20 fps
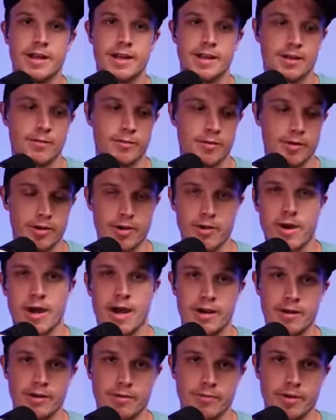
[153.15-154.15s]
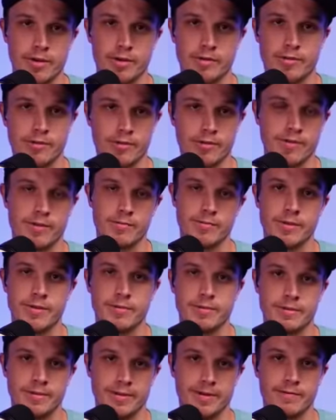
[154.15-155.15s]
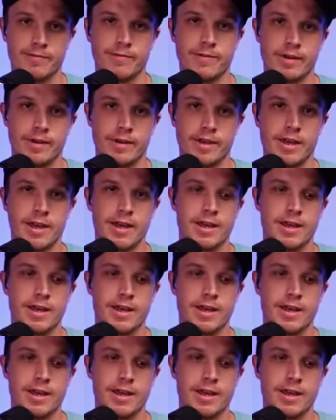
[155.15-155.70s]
And I'm going to go out and I'm going to do something different.